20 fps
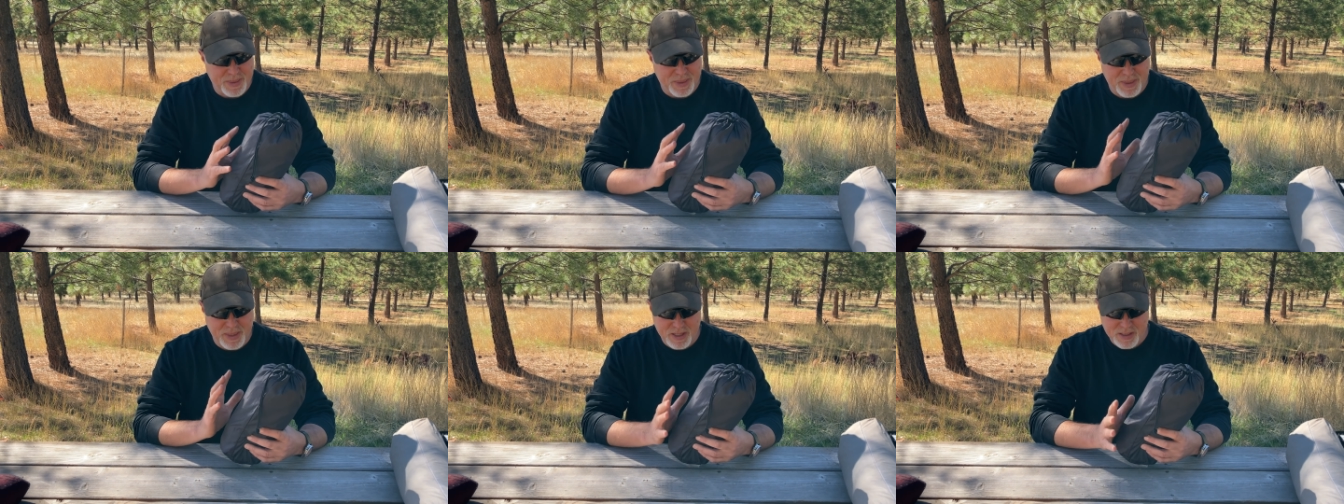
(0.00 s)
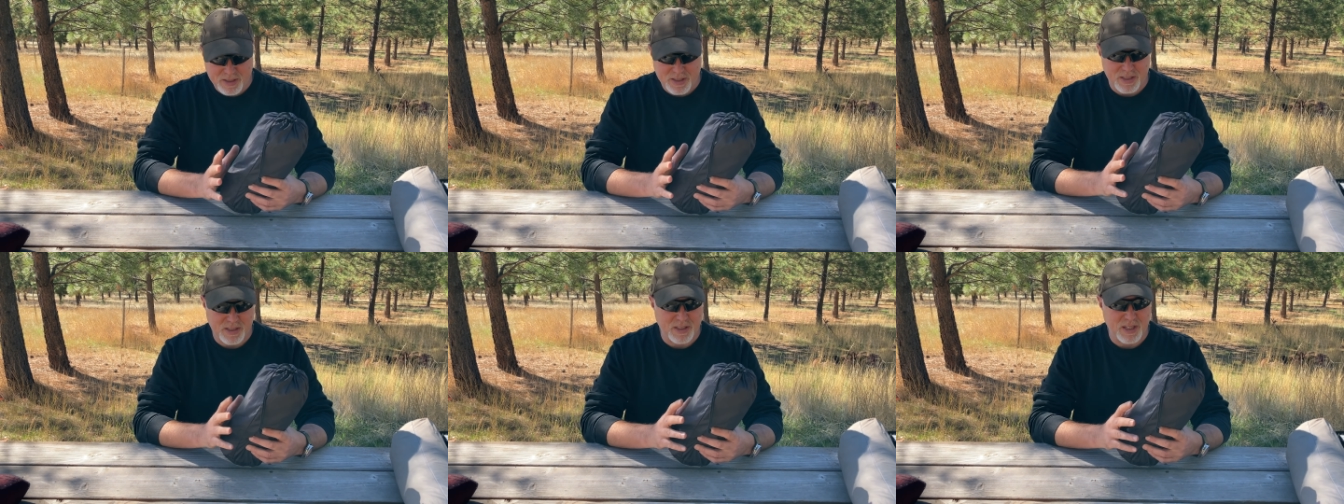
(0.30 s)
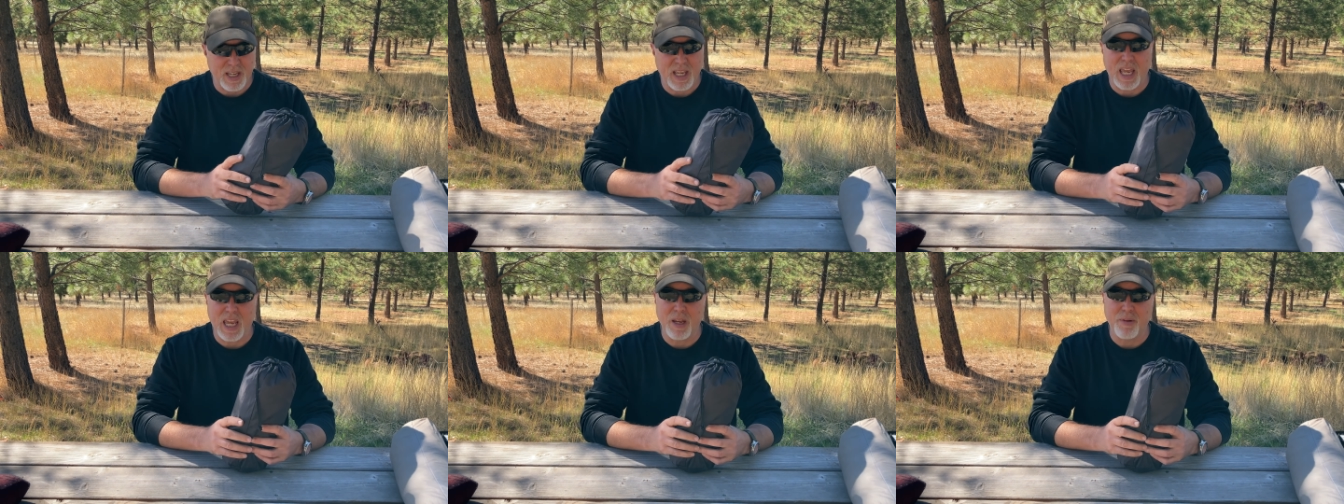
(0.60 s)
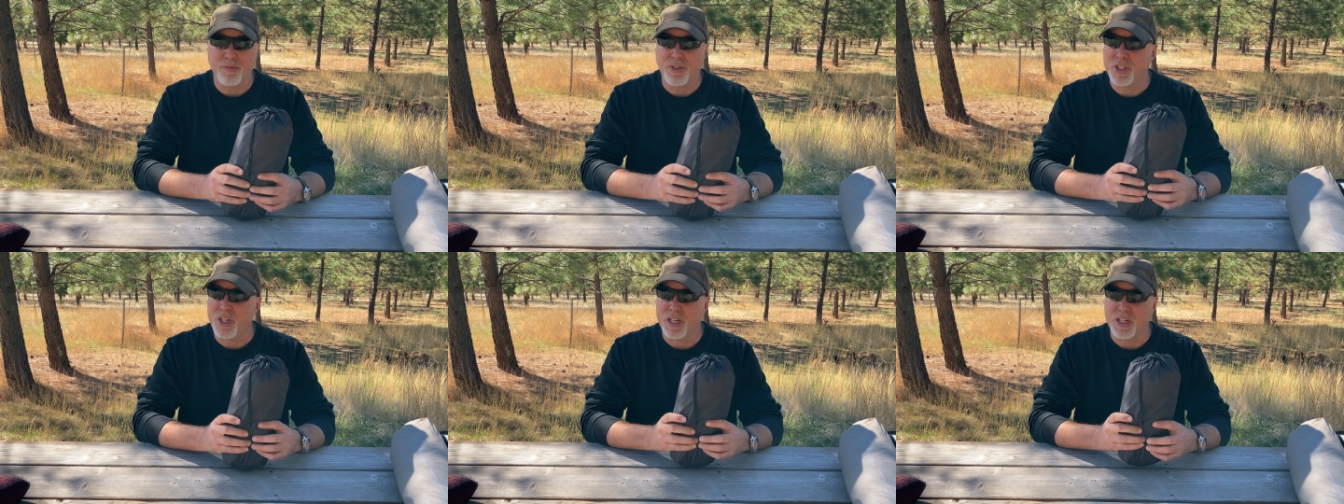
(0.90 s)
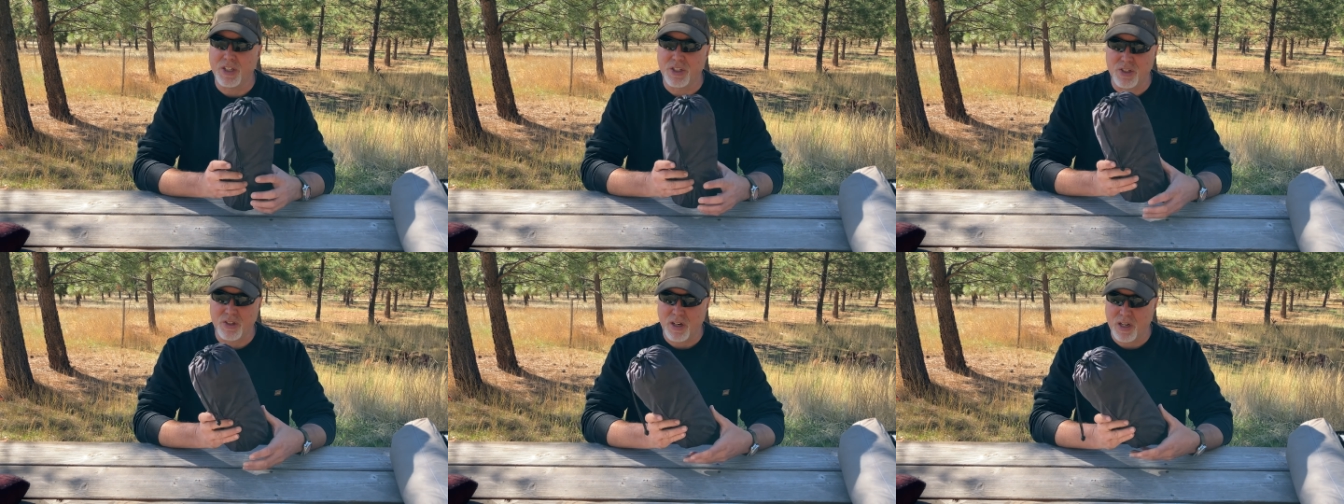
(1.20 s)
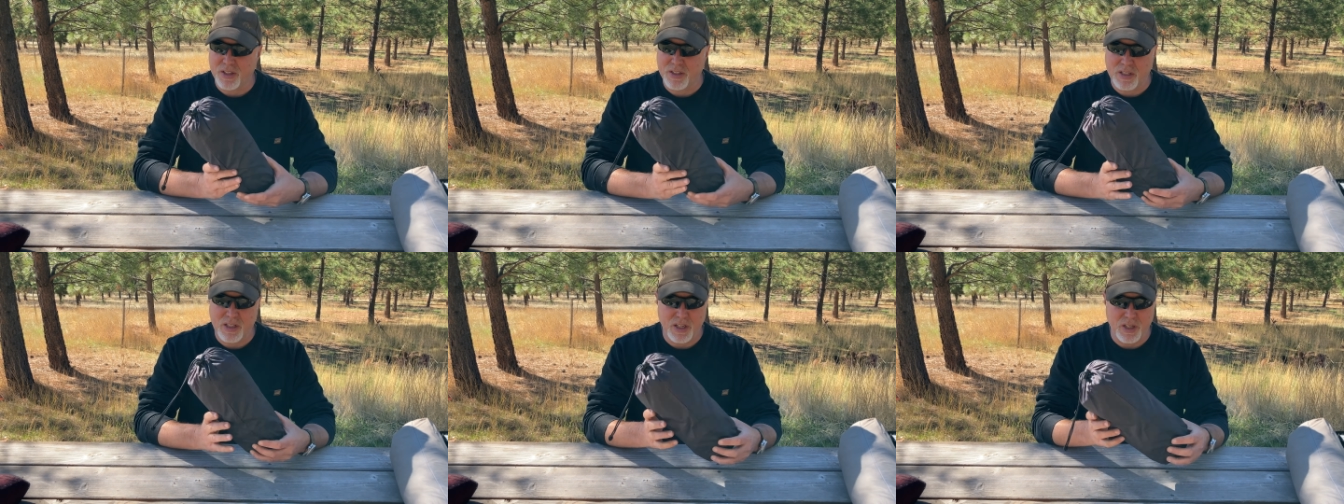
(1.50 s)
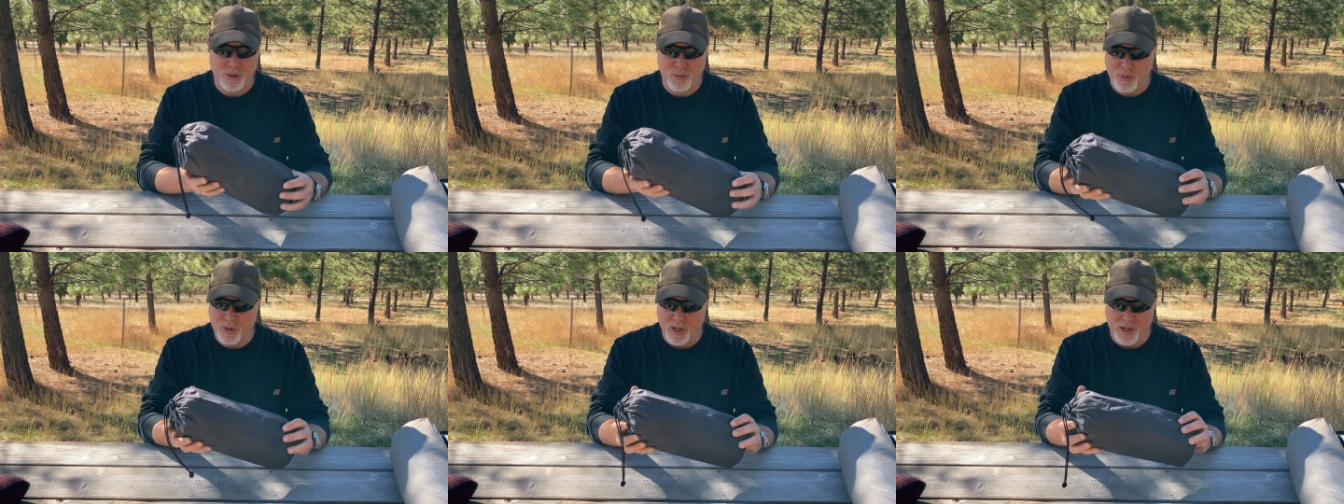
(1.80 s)
This is a game changer. I'll tell
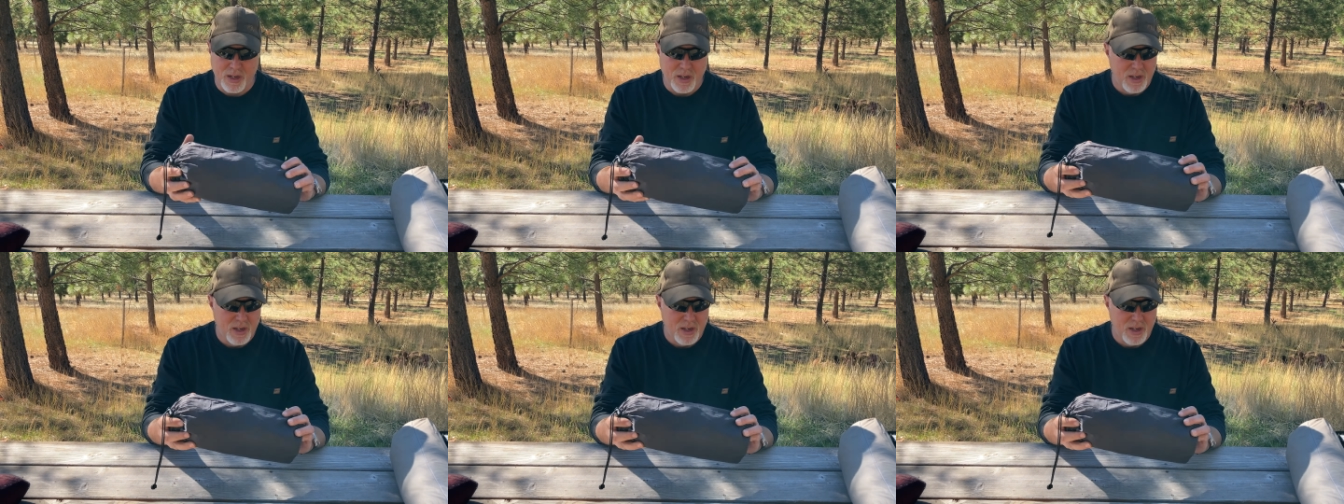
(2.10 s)
you what,